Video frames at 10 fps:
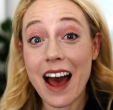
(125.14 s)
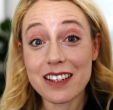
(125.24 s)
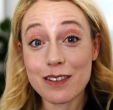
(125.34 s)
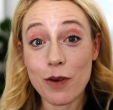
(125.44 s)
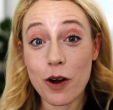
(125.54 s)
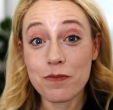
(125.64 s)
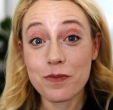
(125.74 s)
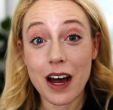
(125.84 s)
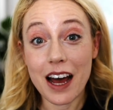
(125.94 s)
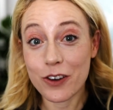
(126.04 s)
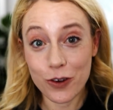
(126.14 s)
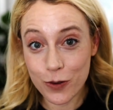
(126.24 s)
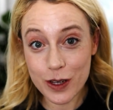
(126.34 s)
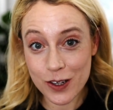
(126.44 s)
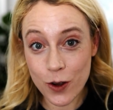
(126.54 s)
As a mom, I
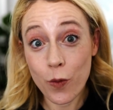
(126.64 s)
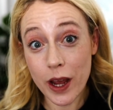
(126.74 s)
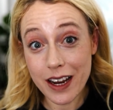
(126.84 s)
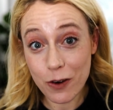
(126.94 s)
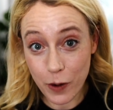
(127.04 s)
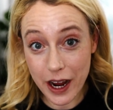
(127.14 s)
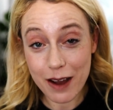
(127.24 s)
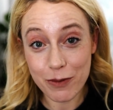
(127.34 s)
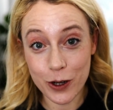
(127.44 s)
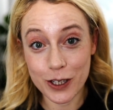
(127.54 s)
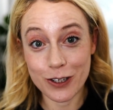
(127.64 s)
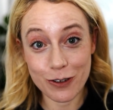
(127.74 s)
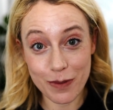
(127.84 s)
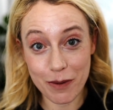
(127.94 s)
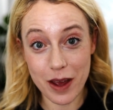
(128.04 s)
don't always know when and where I'm going to
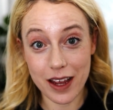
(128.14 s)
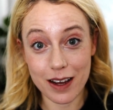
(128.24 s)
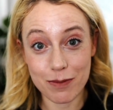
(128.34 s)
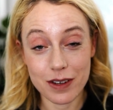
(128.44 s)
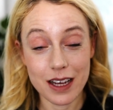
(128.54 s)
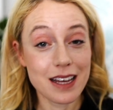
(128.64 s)
do my makeup.